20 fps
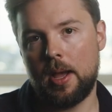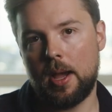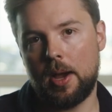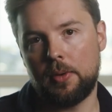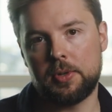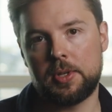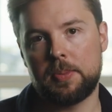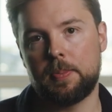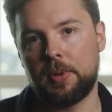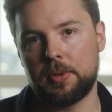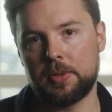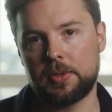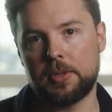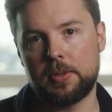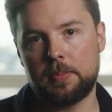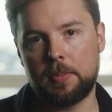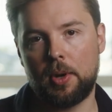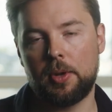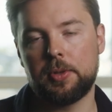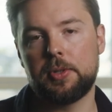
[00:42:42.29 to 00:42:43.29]
a response
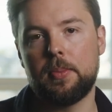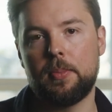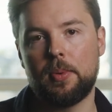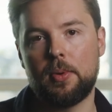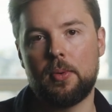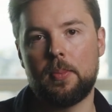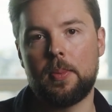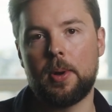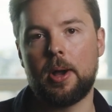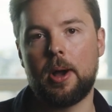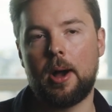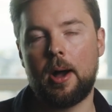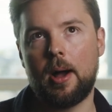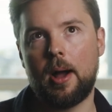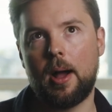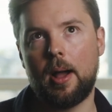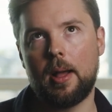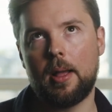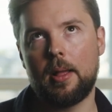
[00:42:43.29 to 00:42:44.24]
as possible, but uh,